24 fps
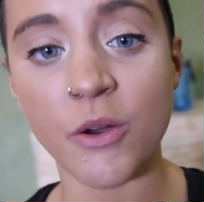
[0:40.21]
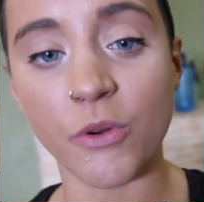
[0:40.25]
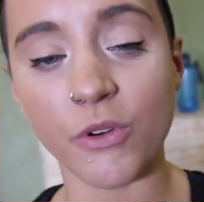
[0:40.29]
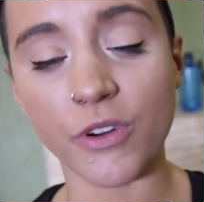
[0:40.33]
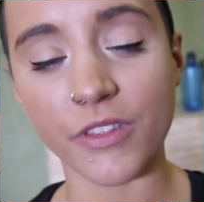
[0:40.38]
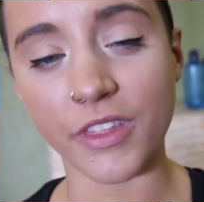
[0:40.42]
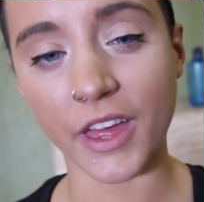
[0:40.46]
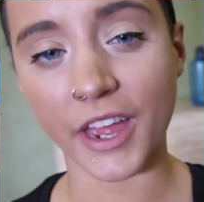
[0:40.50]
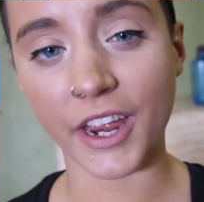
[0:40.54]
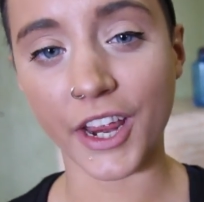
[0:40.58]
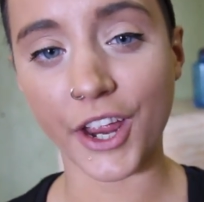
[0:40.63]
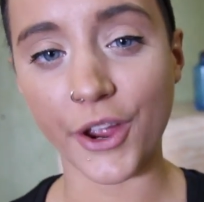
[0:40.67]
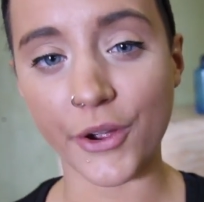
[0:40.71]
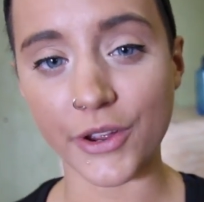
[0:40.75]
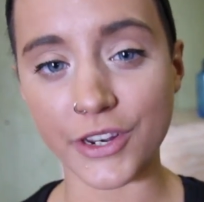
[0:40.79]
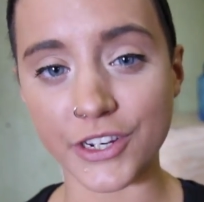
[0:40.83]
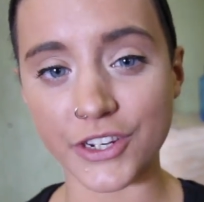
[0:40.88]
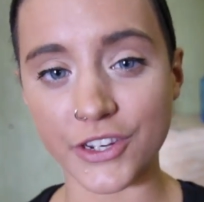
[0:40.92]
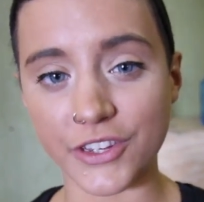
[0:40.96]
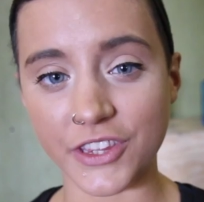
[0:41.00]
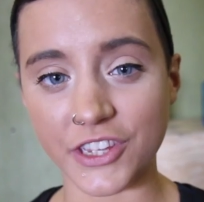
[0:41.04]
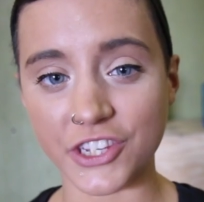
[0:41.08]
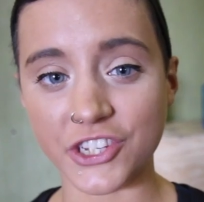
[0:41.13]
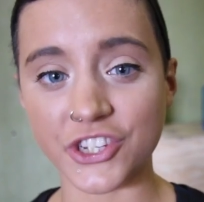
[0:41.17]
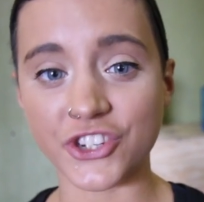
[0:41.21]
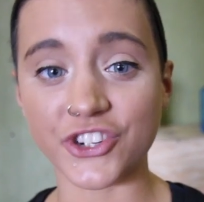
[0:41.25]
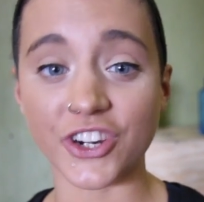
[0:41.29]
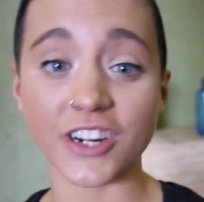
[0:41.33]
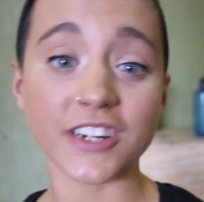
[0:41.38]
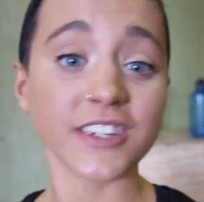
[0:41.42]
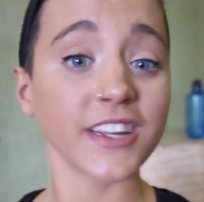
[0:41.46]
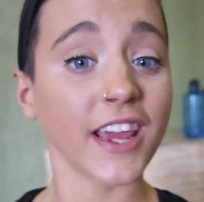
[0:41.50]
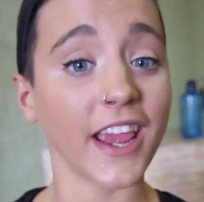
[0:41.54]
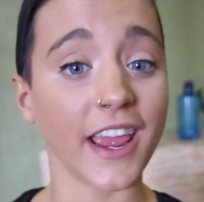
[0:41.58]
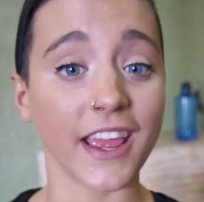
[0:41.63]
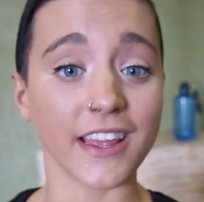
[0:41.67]
We'll then go into the
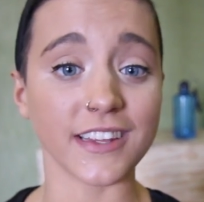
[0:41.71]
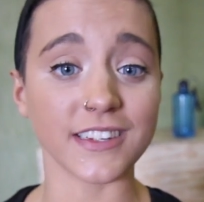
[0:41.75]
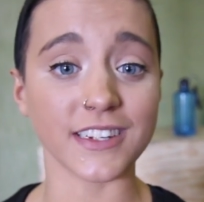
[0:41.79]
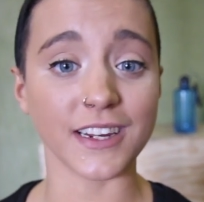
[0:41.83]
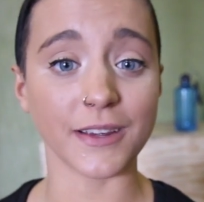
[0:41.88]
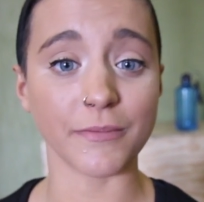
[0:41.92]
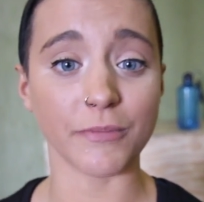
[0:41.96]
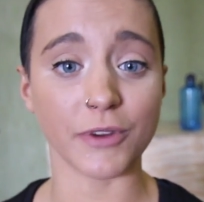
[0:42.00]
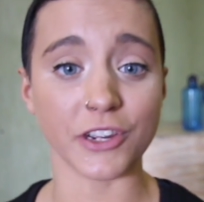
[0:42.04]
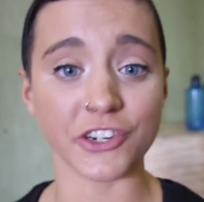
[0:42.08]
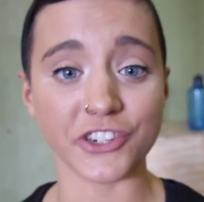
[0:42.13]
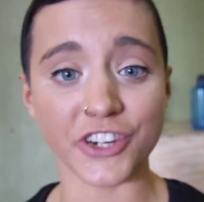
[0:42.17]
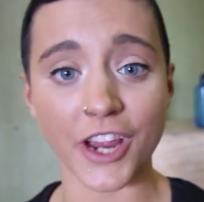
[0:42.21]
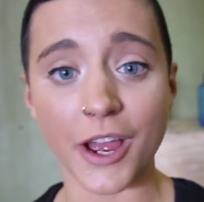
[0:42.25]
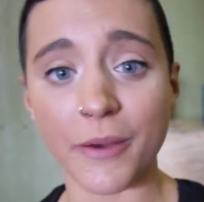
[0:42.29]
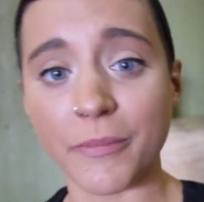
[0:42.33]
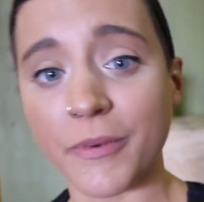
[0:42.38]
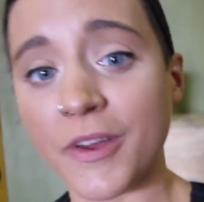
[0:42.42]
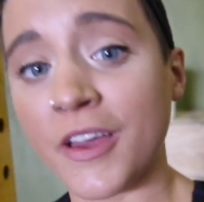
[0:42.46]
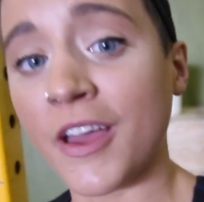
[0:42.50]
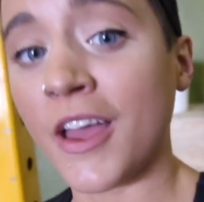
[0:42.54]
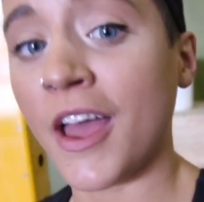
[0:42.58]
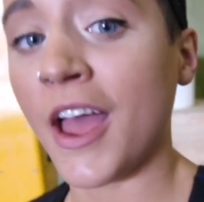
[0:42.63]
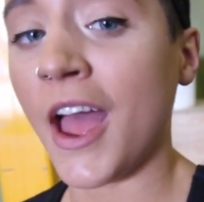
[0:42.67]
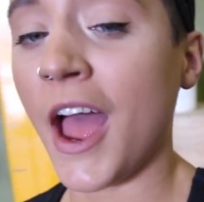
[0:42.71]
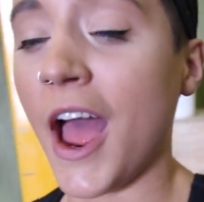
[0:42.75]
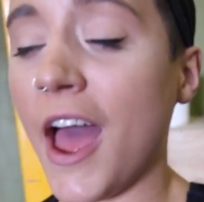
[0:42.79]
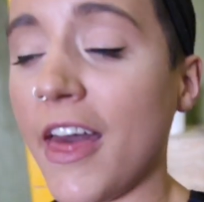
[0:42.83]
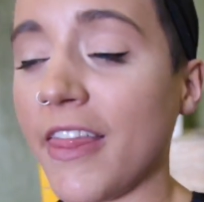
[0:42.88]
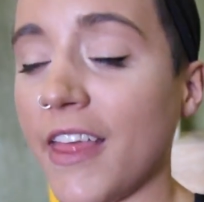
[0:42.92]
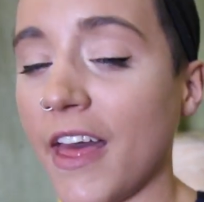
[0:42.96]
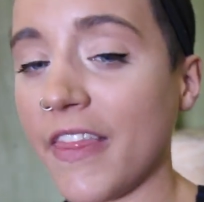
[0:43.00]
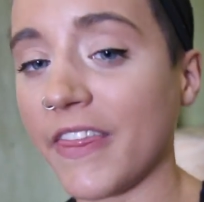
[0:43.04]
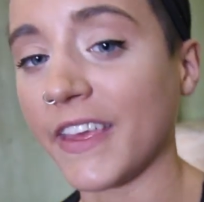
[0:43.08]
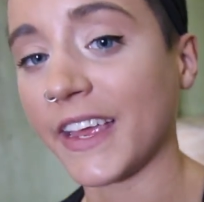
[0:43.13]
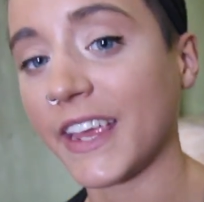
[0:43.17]
strict handstand push-up
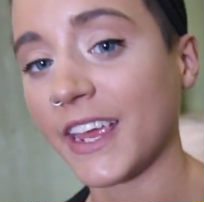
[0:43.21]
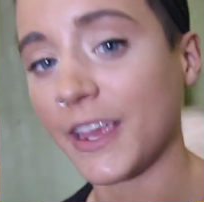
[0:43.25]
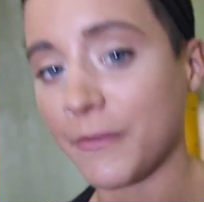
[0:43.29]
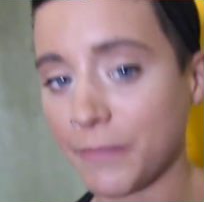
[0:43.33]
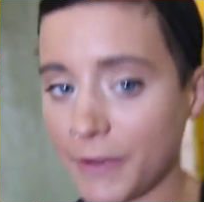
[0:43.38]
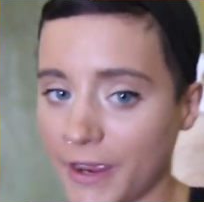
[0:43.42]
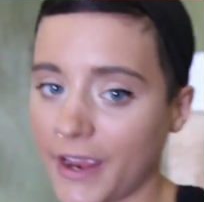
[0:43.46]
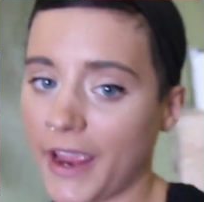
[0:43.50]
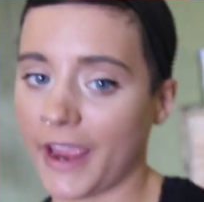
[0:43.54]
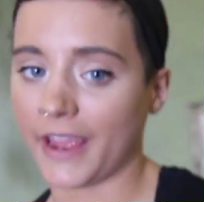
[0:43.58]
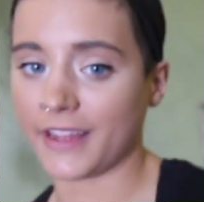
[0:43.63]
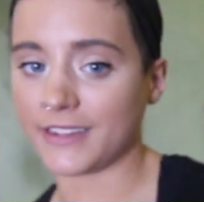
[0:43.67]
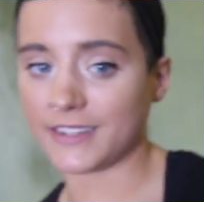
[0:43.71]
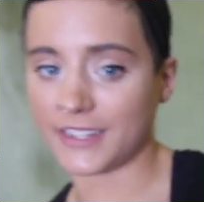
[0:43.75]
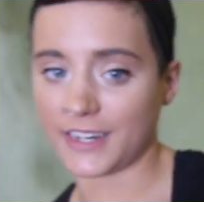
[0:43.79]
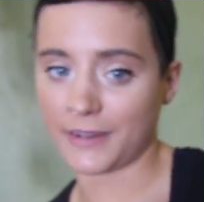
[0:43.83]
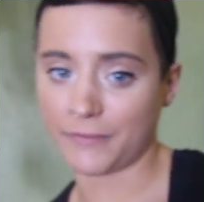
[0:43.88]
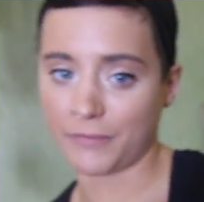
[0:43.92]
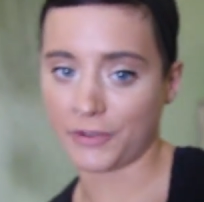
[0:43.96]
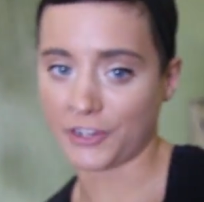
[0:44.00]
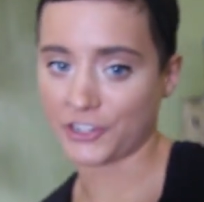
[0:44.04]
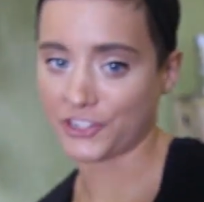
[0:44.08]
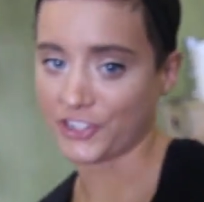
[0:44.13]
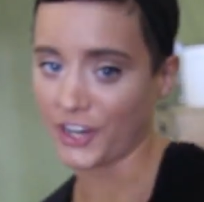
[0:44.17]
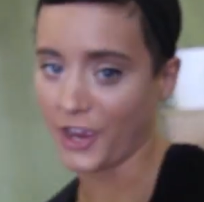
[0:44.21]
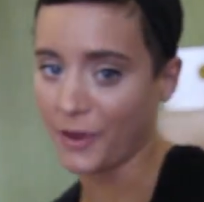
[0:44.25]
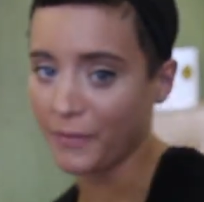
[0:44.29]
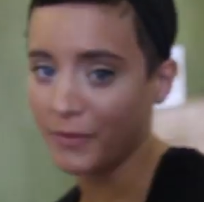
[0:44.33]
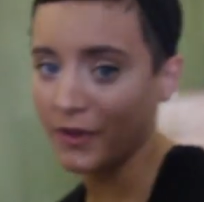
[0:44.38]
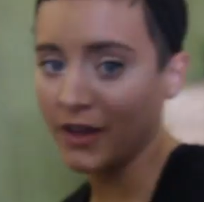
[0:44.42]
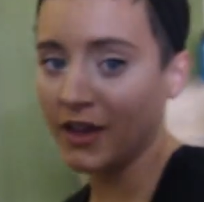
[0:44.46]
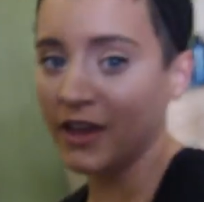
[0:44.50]
and then the kipping handstand push-up.